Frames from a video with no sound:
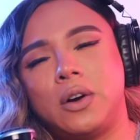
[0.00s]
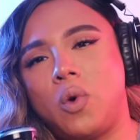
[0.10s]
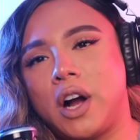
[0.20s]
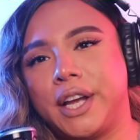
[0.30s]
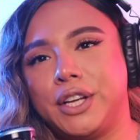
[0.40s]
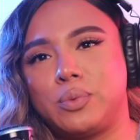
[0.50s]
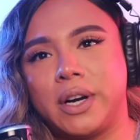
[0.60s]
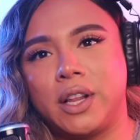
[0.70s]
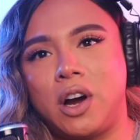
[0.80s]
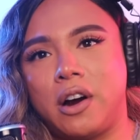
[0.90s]
Duck walking
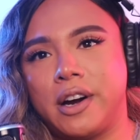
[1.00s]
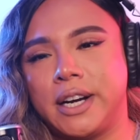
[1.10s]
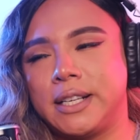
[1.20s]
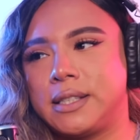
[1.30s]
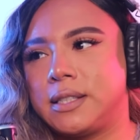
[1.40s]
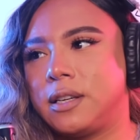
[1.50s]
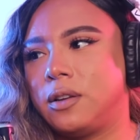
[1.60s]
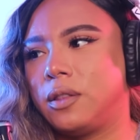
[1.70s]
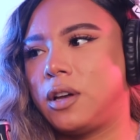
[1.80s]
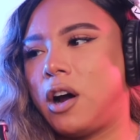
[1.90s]
is one of the
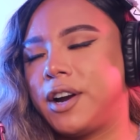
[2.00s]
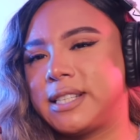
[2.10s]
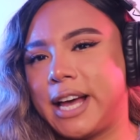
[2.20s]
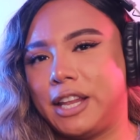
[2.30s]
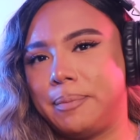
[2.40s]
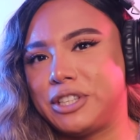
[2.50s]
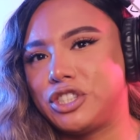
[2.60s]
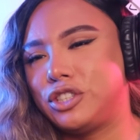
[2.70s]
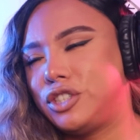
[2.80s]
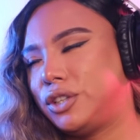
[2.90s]
hardest
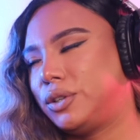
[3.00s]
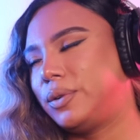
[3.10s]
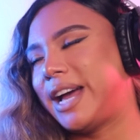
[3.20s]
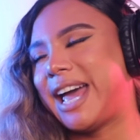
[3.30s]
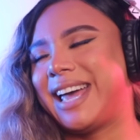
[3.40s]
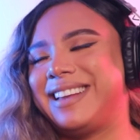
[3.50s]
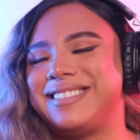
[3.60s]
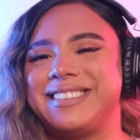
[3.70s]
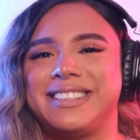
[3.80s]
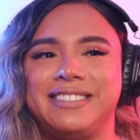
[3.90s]
elements to do.
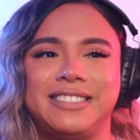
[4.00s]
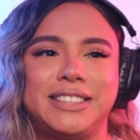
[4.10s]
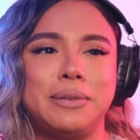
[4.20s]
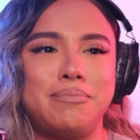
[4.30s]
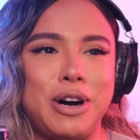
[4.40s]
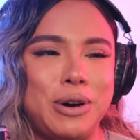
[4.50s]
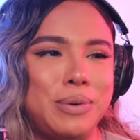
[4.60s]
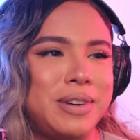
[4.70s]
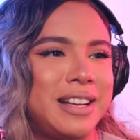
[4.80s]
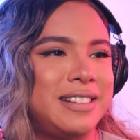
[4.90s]
And
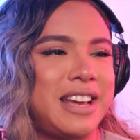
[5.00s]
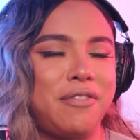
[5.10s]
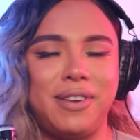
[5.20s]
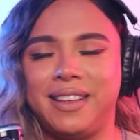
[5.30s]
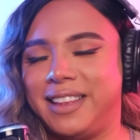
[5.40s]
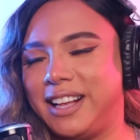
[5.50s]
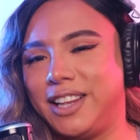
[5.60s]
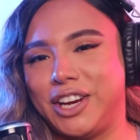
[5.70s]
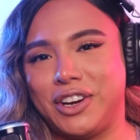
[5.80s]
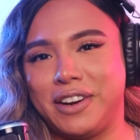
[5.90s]
Simone definitely
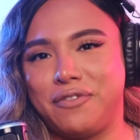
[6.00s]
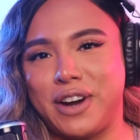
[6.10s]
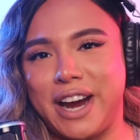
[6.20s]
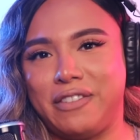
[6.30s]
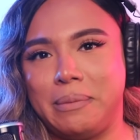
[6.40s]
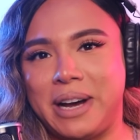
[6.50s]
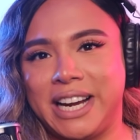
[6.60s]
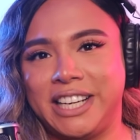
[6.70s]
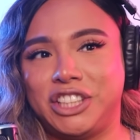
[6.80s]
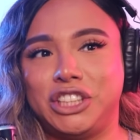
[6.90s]
cleared it for
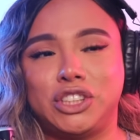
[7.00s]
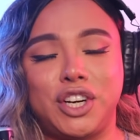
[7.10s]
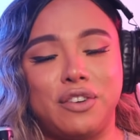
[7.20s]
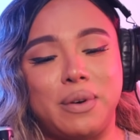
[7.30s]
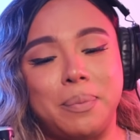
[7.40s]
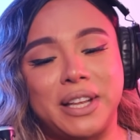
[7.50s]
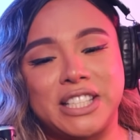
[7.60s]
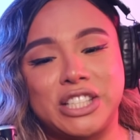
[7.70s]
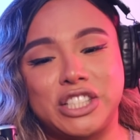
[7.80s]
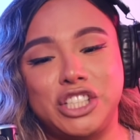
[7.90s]
everybody. She started
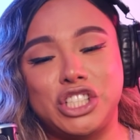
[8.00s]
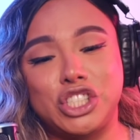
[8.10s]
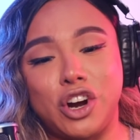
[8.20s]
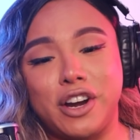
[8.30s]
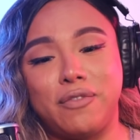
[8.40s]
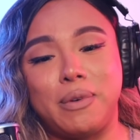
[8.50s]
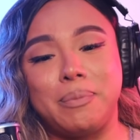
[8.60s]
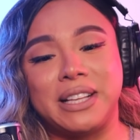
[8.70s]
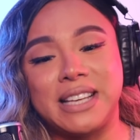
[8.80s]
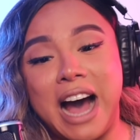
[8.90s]
from
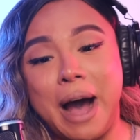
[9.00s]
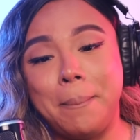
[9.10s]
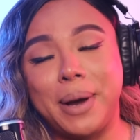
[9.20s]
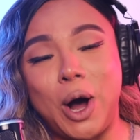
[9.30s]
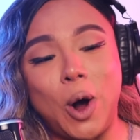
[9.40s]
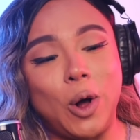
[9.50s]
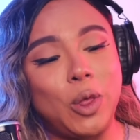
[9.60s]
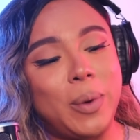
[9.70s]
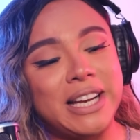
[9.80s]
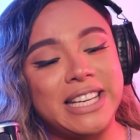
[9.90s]
the top
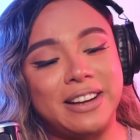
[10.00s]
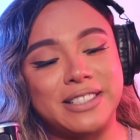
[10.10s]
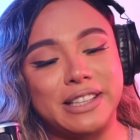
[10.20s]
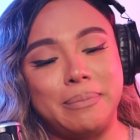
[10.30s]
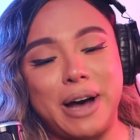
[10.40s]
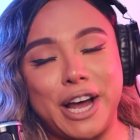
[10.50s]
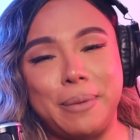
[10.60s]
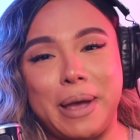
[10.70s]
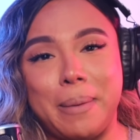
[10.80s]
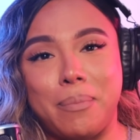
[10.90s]
all the way down to the
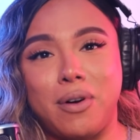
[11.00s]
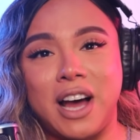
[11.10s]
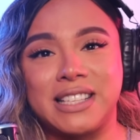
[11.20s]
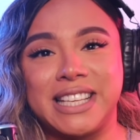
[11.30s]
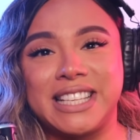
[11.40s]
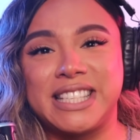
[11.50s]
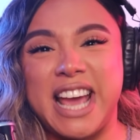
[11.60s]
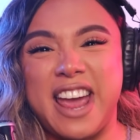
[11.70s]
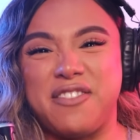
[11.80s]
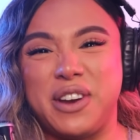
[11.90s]
bottom and
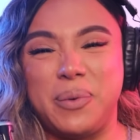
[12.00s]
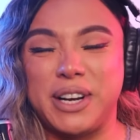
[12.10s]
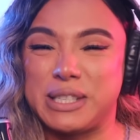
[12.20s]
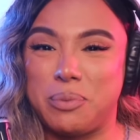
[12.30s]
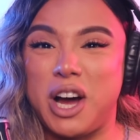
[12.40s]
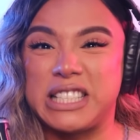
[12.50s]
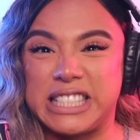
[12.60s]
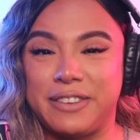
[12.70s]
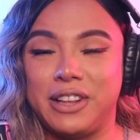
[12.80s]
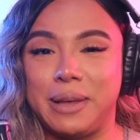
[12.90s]
processed everyone. It's a
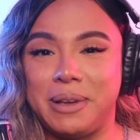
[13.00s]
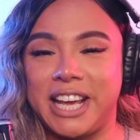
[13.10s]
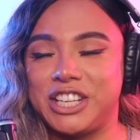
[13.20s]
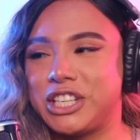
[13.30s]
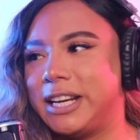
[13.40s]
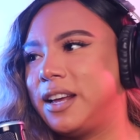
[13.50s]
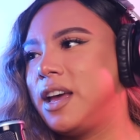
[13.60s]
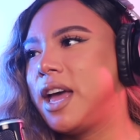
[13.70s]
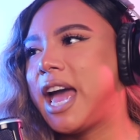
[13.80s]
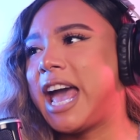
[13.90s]
process of
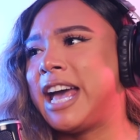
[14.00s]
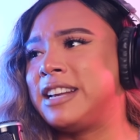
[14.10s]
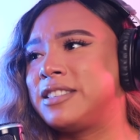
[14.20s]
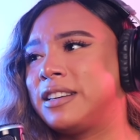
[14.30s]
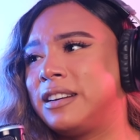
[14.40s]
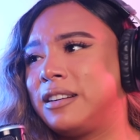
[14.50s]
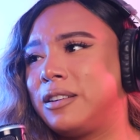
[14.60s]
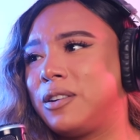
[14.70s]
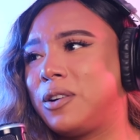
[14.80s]
elimination. And